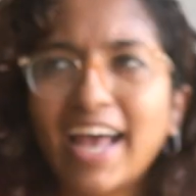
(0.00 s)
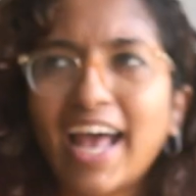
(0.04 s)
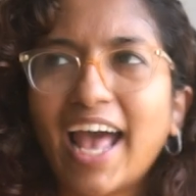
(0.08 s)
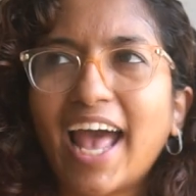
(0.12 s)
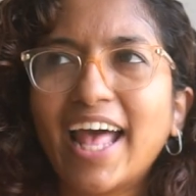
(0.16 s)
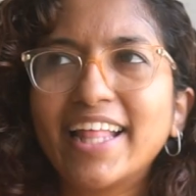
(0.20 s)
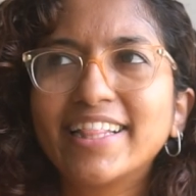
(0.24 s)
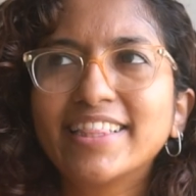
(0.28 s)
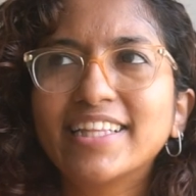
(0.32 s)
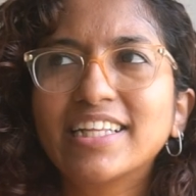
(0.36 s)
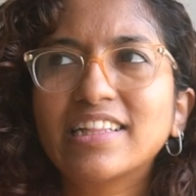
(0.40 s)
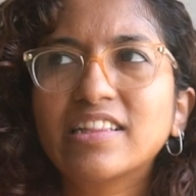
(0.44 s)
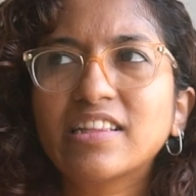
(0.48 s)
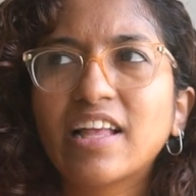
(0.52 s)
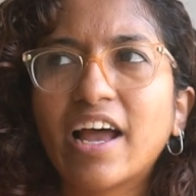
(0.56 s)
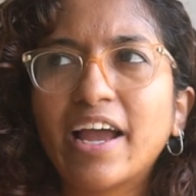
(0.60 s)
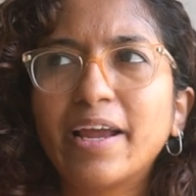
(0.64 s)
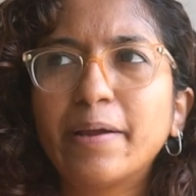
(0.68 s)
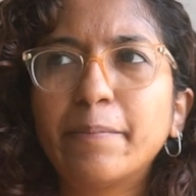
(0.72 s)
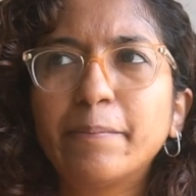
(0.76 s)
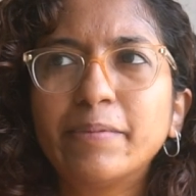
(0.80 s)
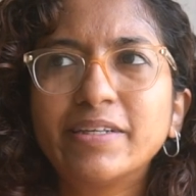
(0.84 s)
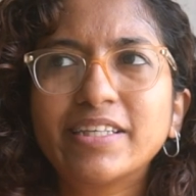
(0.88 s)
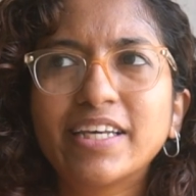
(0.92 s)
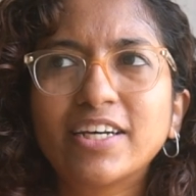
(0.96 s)
And the
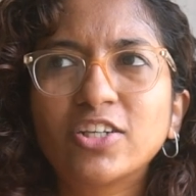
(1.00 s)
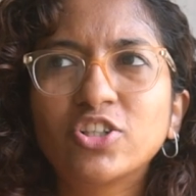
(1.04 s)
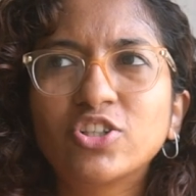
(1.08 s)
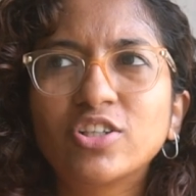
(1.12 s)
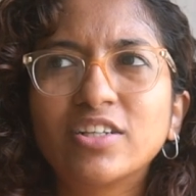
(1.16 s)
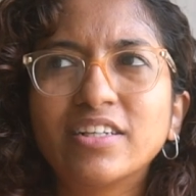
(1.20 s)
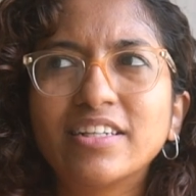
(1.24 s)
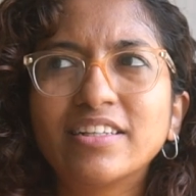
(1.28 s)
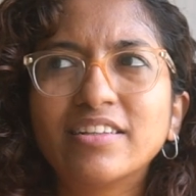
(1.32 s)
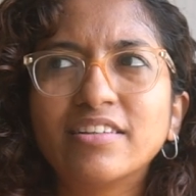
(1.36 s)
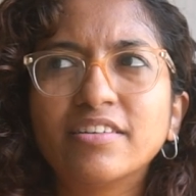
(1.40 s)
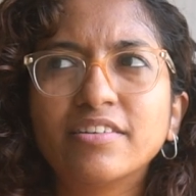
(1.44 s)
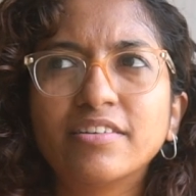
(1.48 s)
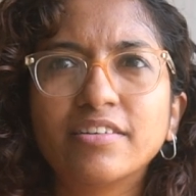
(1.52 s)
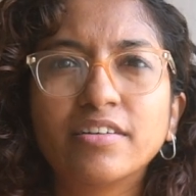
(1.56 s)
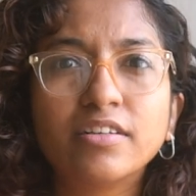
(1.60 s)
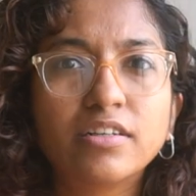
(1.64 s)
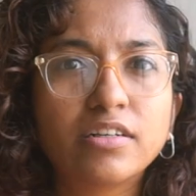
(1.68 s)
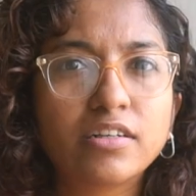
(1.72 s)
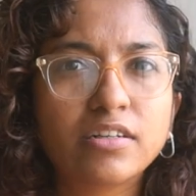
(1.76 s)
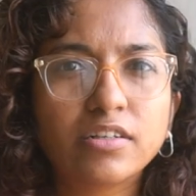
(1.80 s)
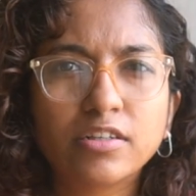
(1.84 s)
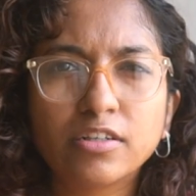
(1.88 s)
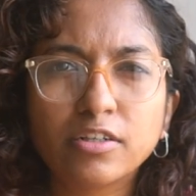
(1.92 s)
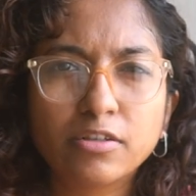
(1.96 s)
thyme is actually
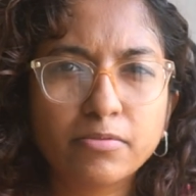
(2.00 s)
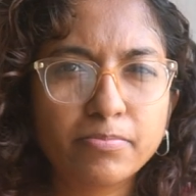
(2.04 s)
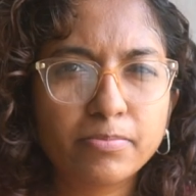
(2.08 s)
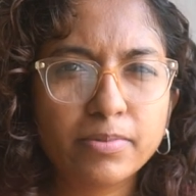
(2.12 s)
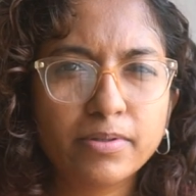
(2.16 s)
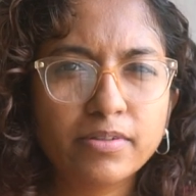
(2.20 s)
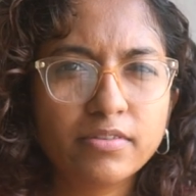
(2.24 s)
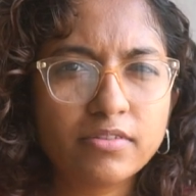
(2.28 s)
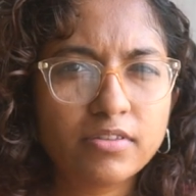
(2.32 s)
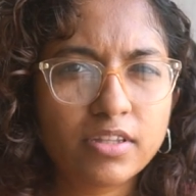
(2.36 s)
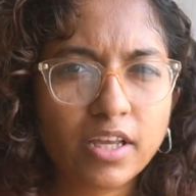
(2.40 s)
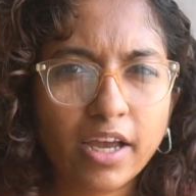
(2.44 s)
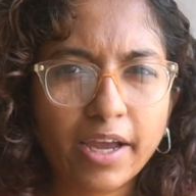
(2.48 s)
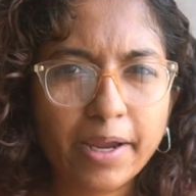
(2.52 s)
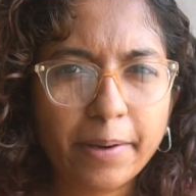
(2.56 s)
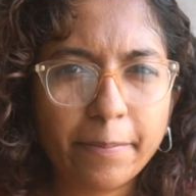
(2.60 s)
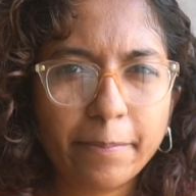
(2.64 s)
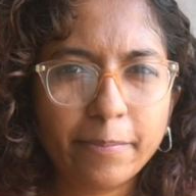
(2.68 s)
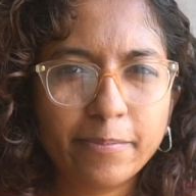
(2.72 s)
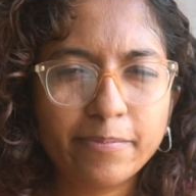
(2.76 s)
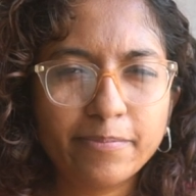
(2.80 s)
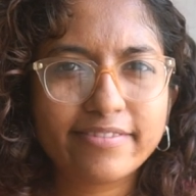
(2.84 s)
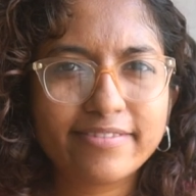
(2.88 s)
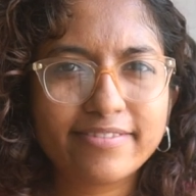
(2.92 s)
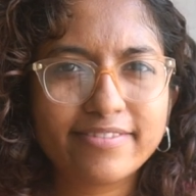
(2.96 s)
the herb
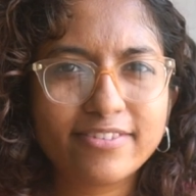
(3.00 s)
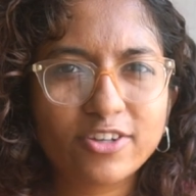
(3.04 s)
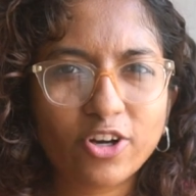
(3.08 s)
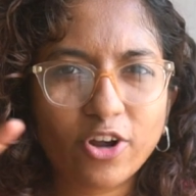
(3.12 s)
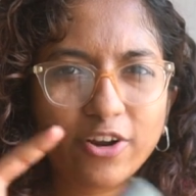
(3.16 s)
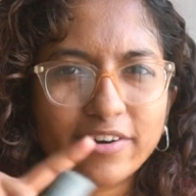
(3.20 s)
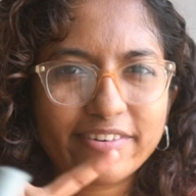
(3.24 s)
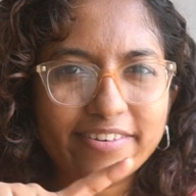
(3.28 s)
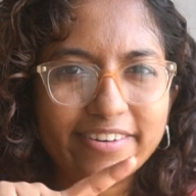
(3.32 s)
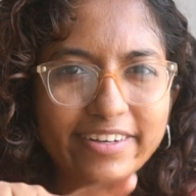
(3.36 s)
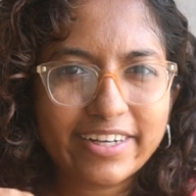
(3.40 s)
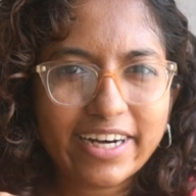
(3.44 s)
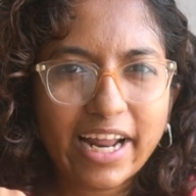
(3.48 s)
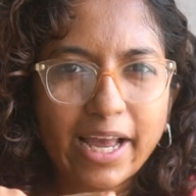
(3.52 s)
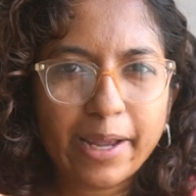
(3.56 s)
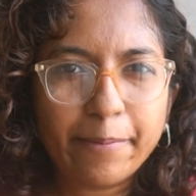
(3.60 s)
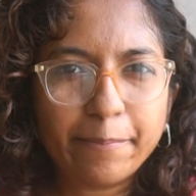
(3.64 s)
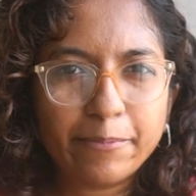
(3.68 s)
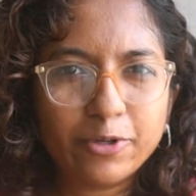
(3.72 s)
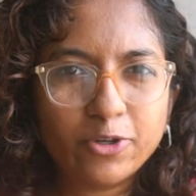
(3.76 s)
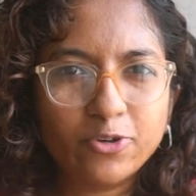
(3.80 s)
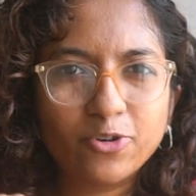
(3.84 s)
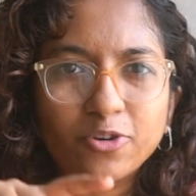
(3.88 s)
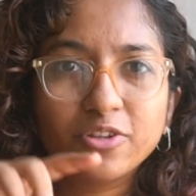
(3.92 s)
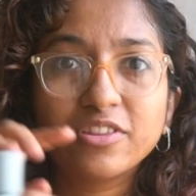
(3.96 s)
thyme, not
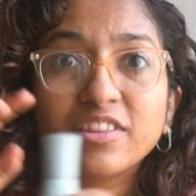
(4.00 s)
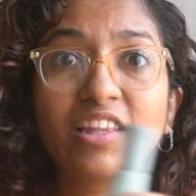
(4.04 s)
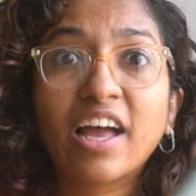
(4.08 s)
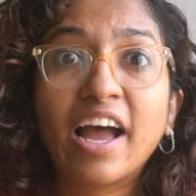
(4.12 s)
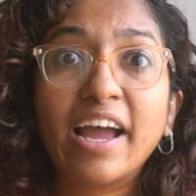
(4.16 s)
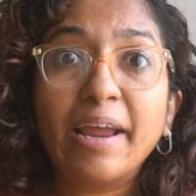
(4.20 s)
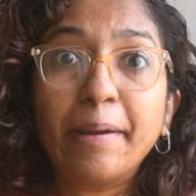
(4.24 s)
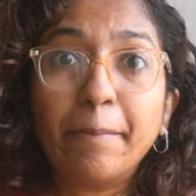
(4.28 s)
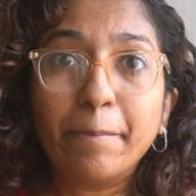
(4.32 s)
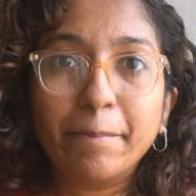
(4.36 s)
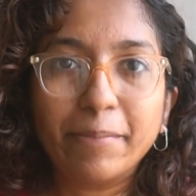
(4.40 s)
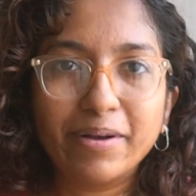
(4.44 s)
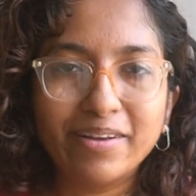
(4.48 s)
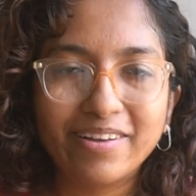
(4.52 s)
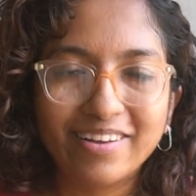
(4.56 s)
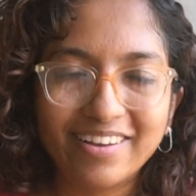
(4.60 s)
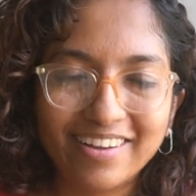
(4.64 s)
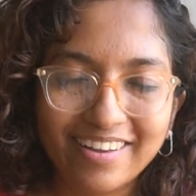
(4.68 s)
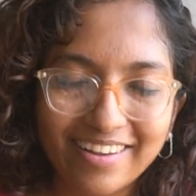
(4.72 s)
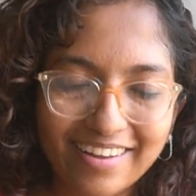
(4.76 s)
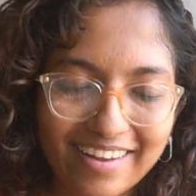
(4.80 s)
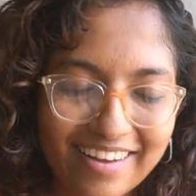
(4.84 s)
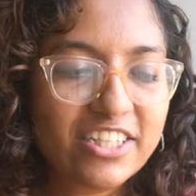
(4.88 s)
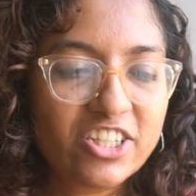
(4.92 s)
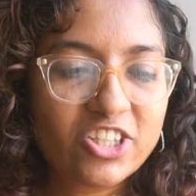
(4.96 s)
thyme, you know, thyme.
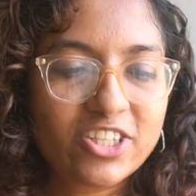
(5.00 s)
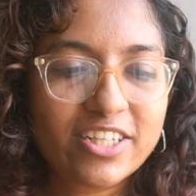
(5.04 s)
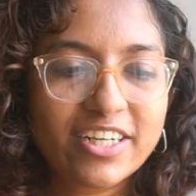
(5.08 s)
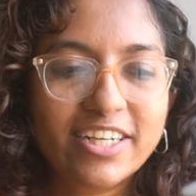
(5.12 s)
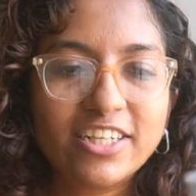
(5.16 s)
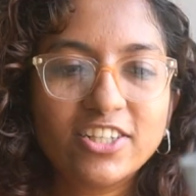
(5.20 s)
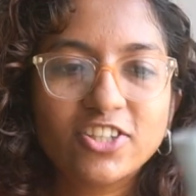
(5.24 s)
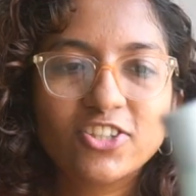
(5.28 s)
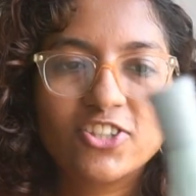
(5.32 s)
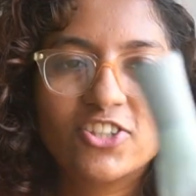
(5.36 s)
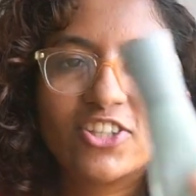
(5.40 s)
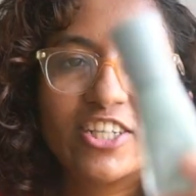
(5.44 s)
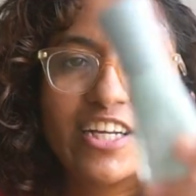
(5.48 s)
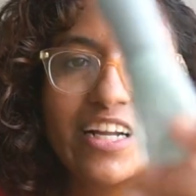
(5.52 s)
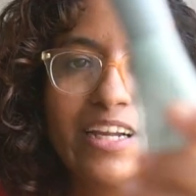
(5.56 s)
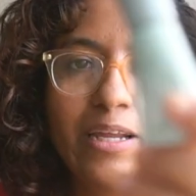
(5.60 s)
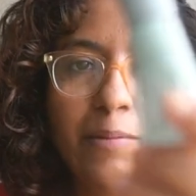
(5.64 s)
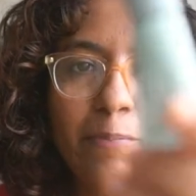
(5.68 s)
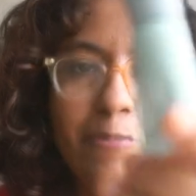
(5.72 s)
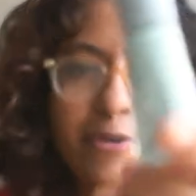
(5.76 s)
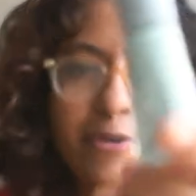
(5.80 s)
The shade is really